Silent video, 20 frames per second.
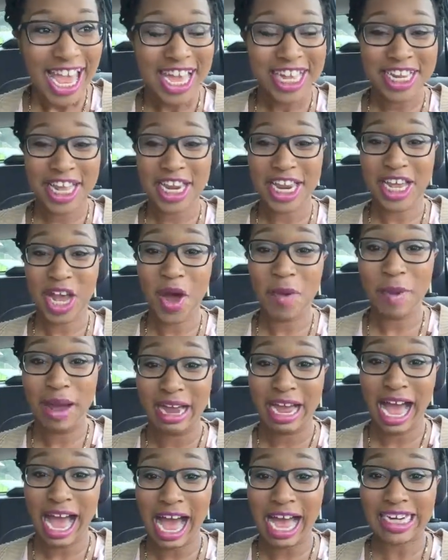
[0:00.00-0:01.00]
They're like, oh my
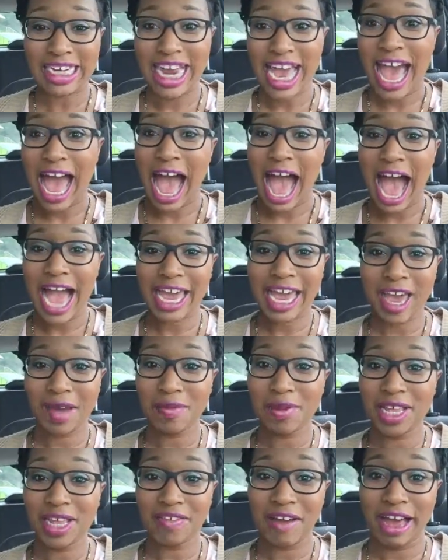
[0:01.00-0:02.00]
gosh, I can't
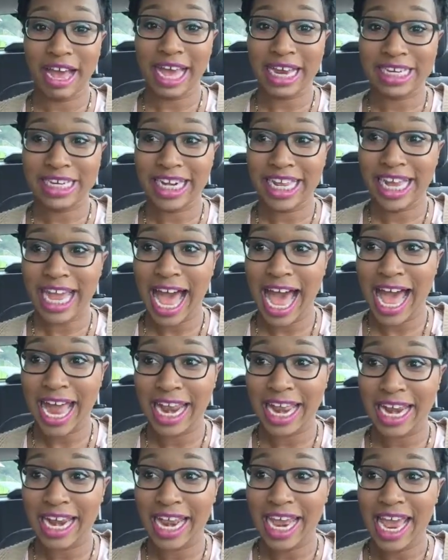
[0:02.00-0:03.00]
believe I actually got
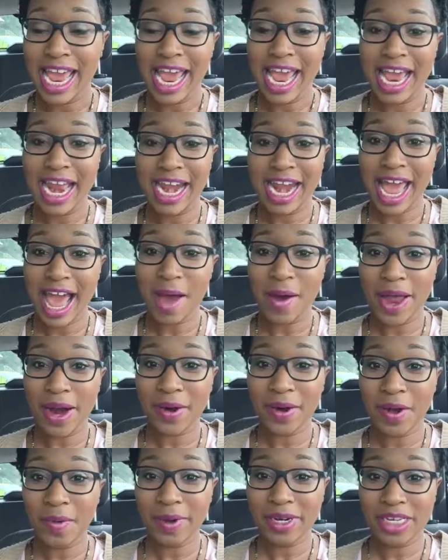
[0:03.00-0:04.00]
it, and now I
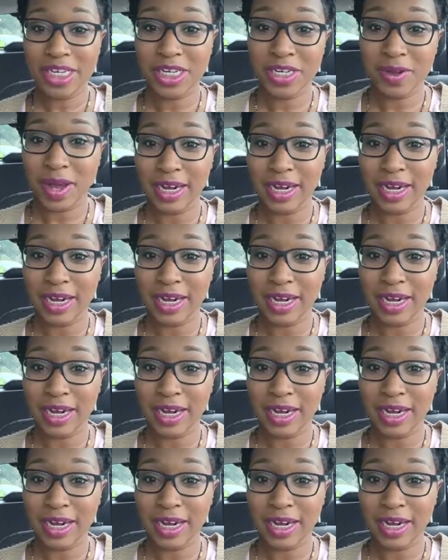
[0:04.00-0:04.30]
don't know what to do.